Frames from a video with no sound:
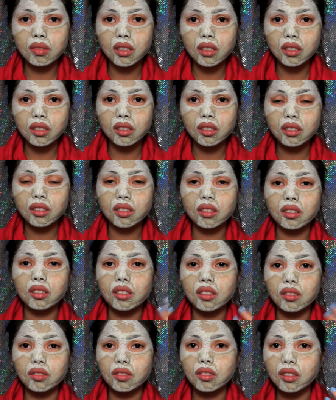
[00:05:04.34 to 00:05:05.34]
minutes
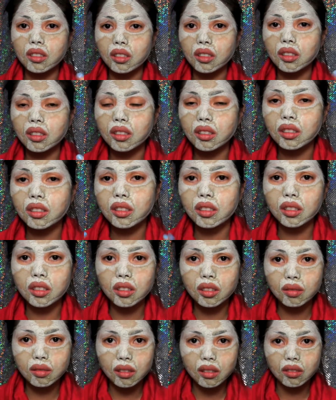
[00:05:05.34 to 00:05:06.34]
of it
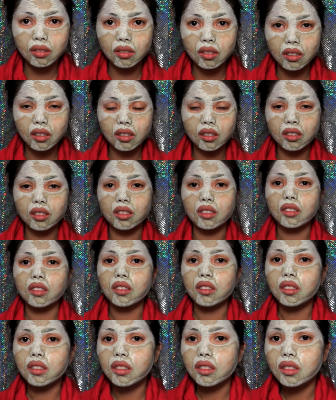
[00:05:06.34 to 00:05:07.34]
on my face.
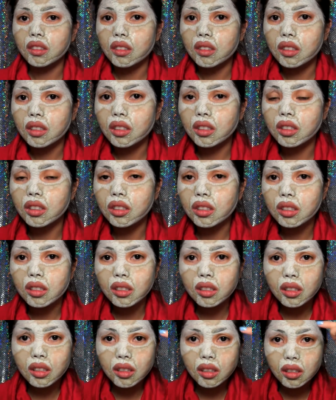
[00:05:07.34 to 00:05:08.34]
As you
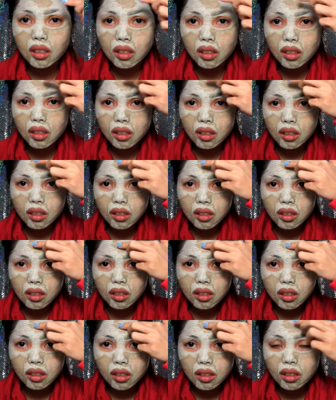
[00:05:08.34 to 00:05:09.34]
can tell, it is
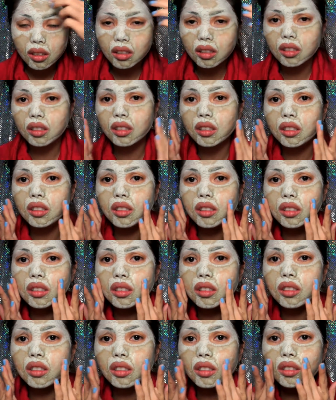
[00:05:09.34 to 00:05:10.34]
still a
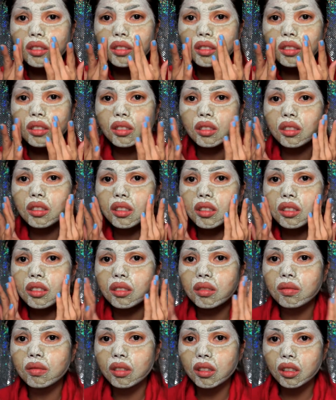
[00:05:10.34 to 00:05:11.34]
little
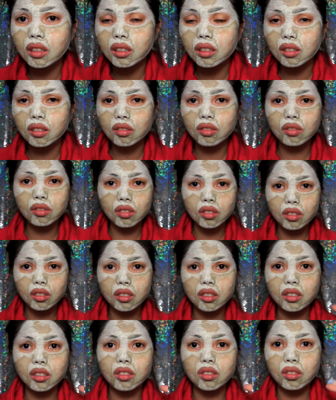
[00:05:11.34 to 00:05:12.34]
damp. It hasn't
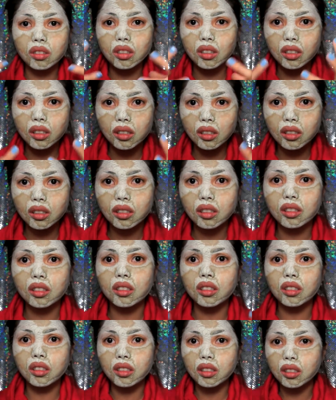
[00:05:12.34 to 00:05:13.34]
fully dried
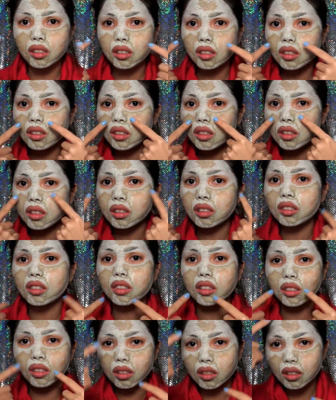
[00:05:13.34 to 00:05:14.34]
on
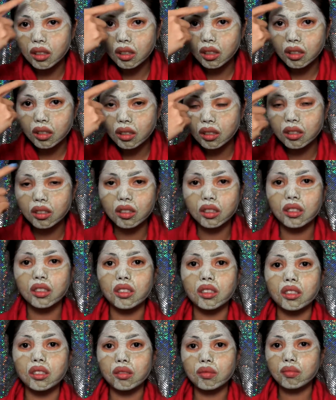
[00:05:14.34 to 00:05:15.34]
these little areas right
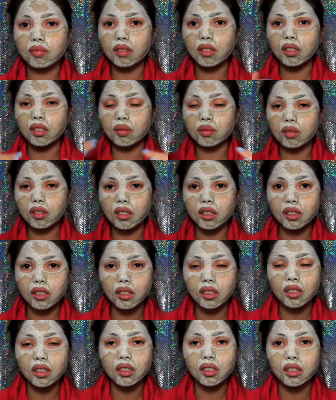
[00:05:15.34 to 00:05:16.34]
here, but I'm going to
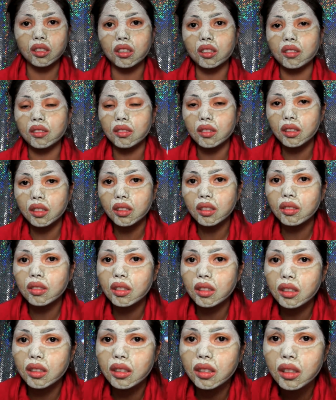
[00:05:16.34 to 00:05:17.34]
take it off
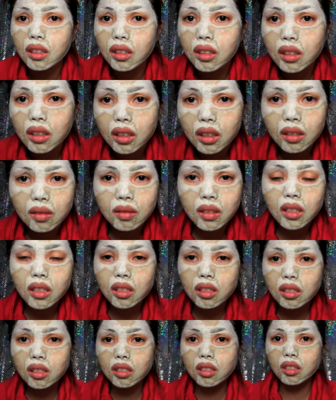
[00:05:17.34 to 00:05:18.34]
anyways. And I'm just
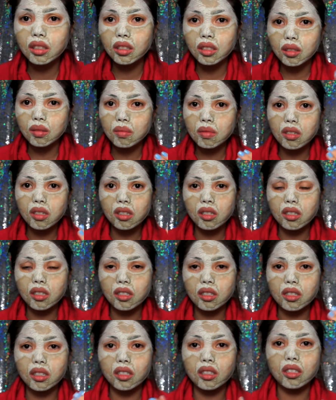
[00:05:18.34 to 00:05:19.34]
going to zoom you
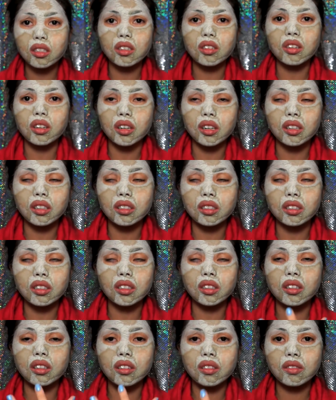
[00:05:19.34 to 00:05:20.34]
guys in. You guys,
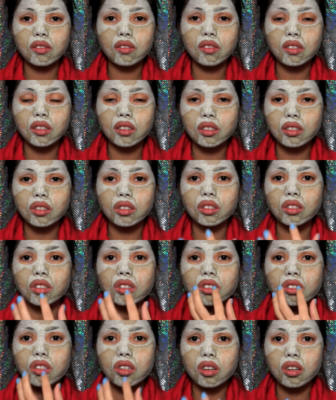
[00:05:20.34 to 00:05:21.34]
it feels
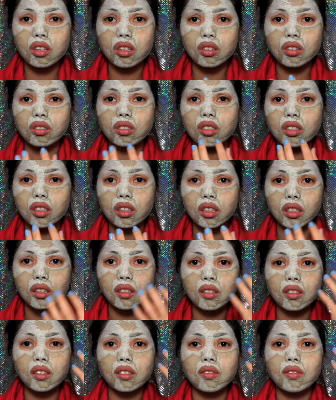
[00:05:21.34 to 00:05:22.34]
so tight. I
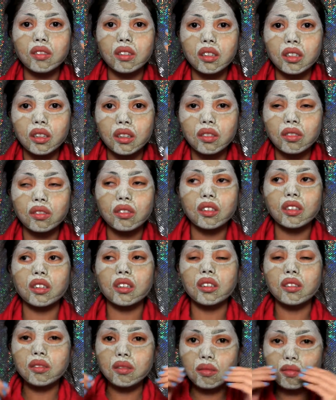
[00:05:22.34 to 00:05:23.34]
have
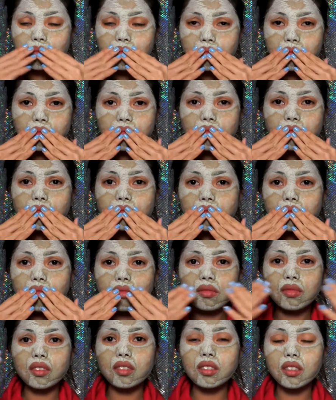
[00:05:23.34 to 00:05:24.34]
never
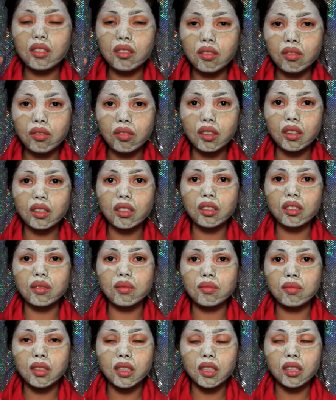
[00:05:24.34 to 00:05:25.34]
felt a
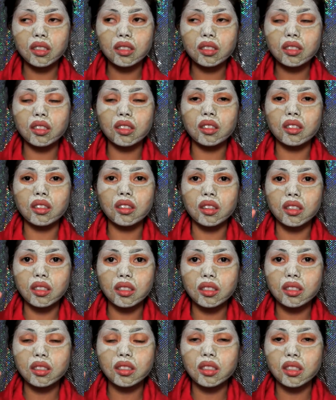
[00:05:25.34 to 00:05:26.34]
mask
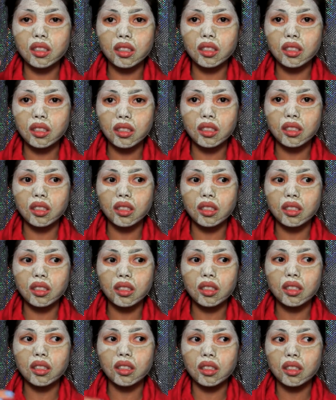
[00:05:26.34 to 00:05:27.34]
this tightening,
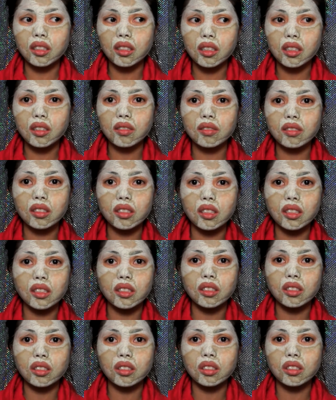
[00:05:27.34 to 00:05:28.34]
and I have
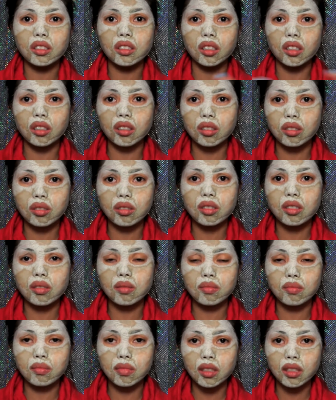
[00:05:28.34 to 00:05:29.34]
tried so
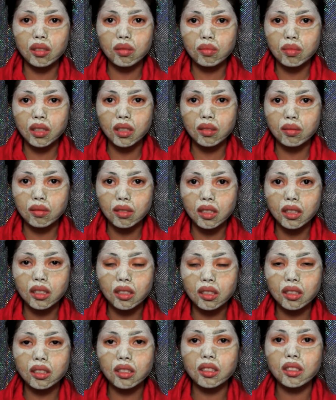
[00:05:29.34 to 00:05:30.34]
many mud
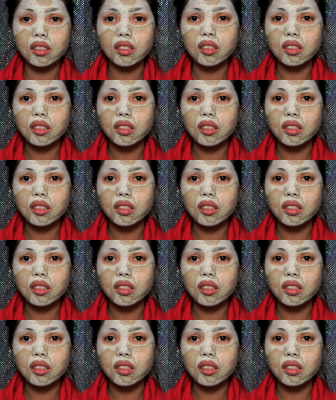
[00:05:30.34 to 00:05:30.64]
masks.